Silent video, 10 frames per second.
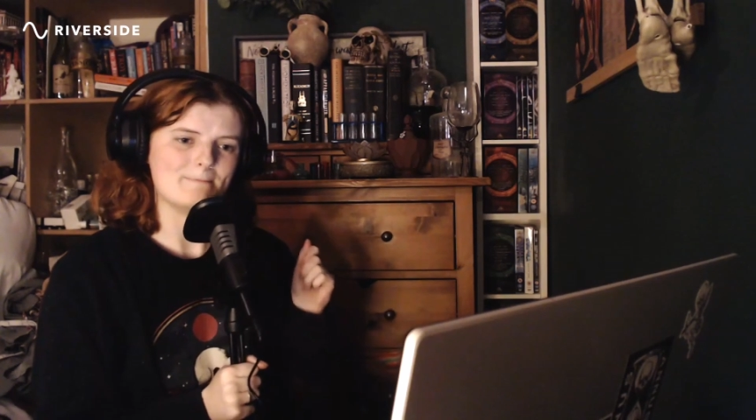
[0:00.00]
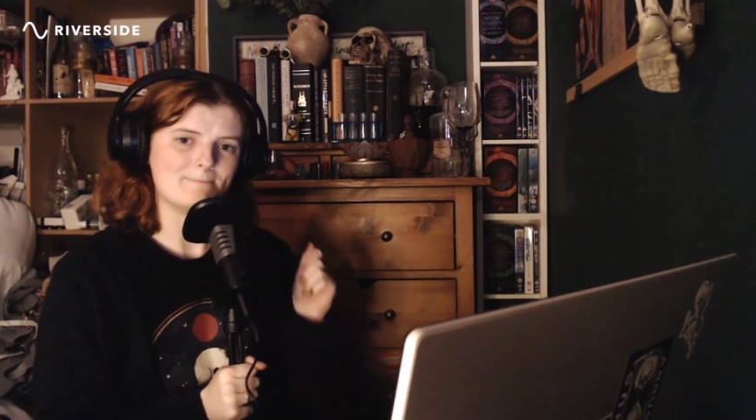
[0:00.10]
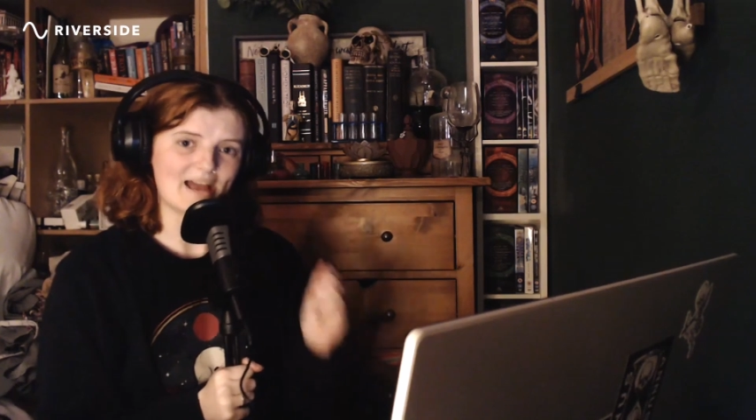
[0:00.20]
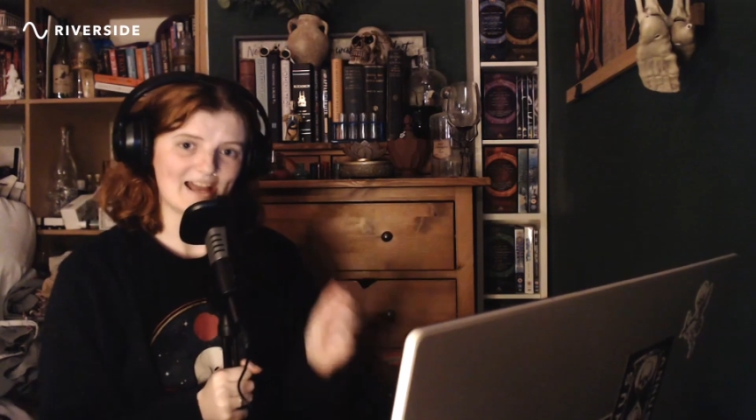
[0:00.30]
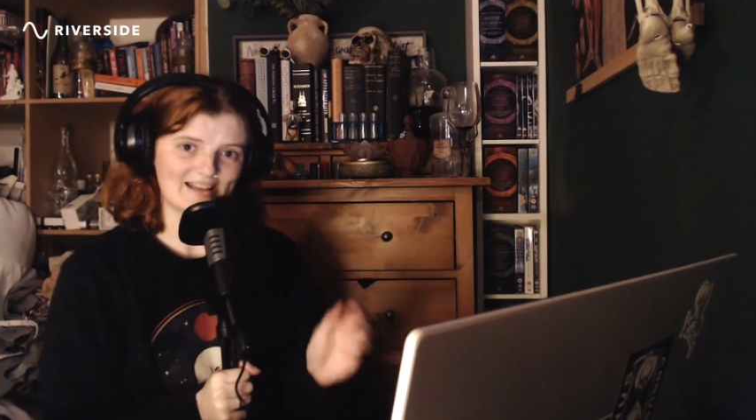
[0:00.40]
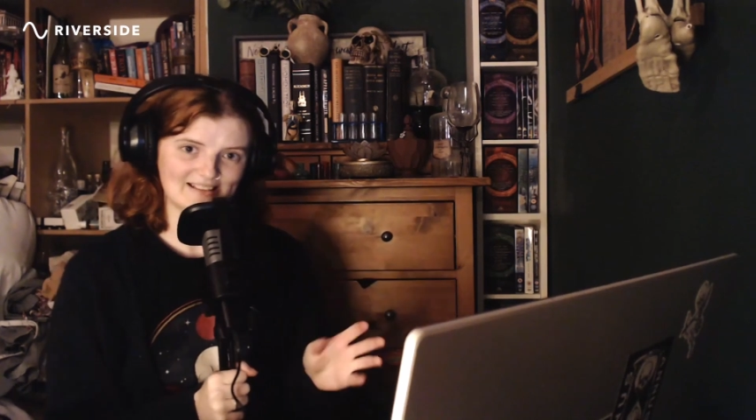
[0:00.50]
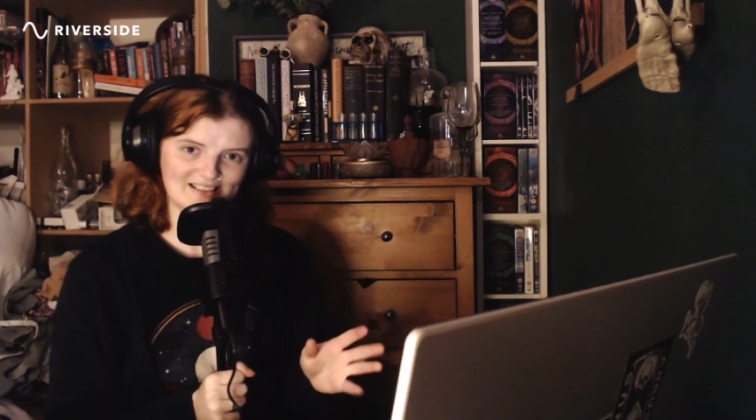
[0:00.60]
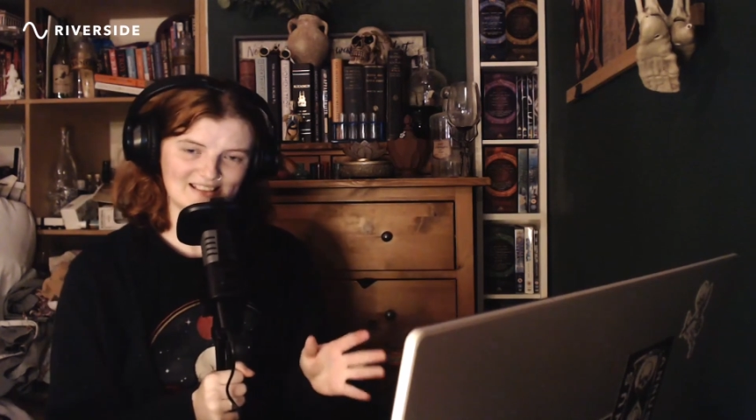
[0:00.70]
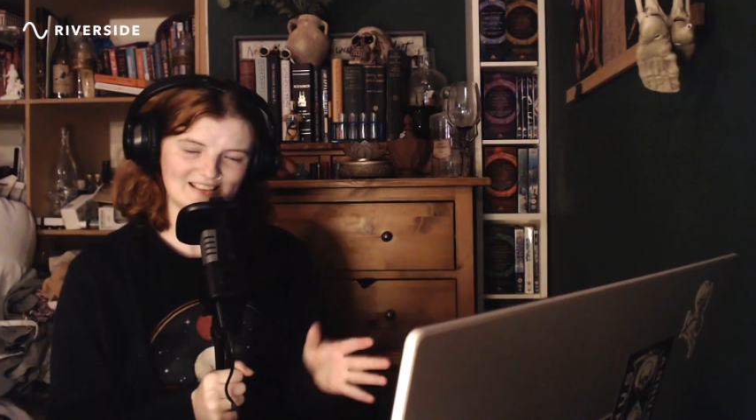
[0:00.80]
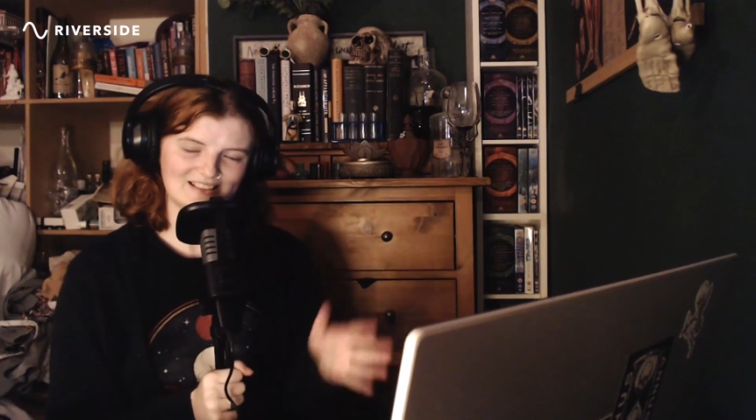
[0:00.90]

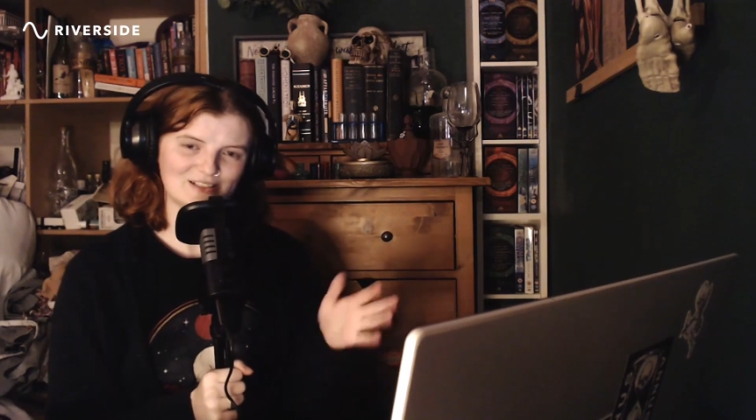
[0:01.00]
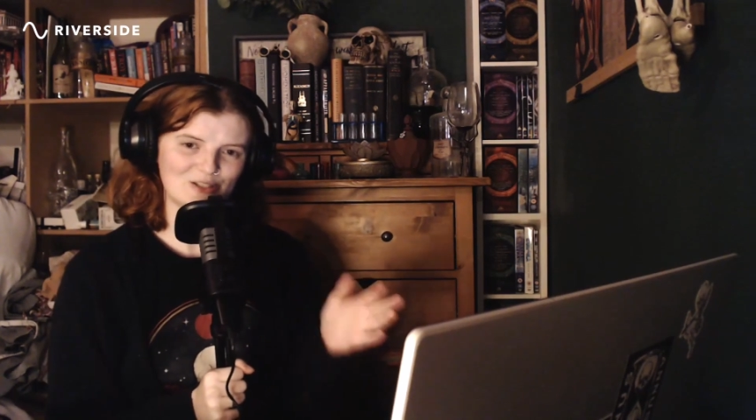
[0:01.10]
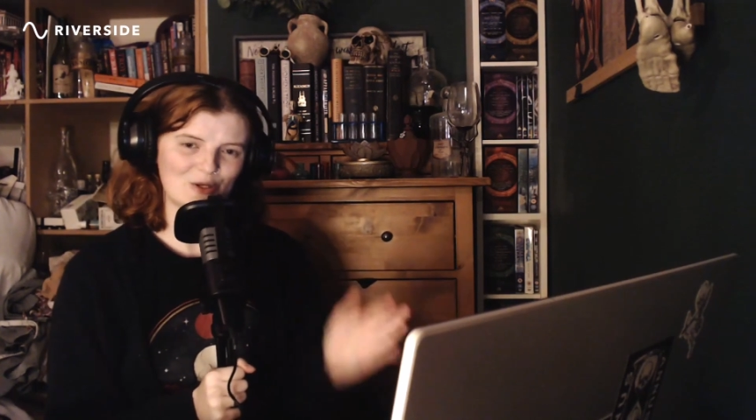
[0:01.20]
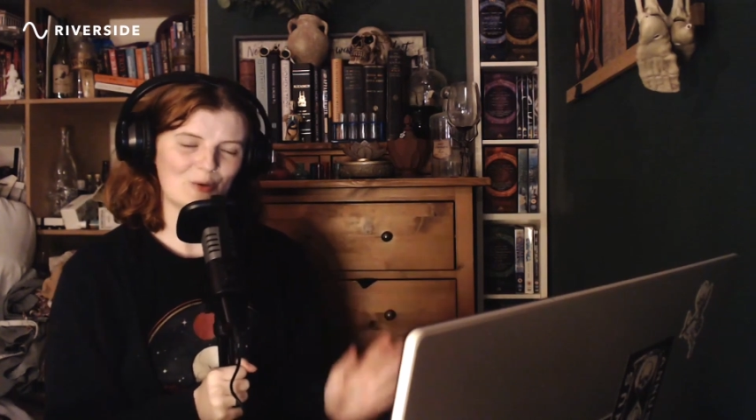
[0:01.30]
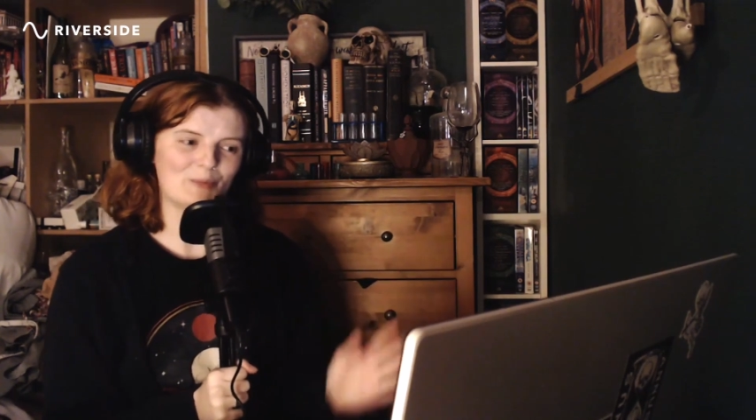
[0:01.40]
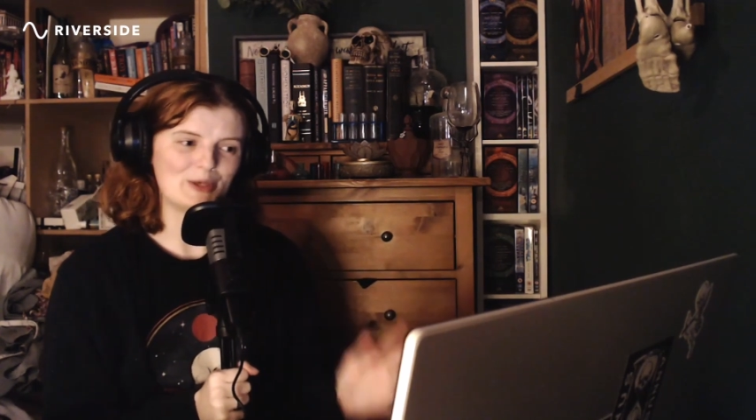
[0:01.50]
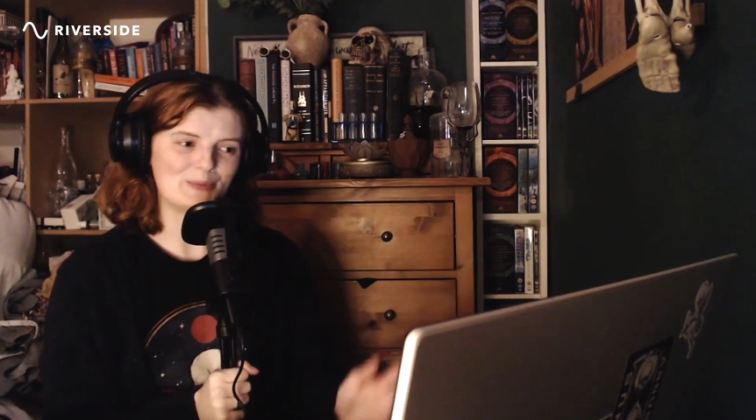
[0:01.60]
beds. So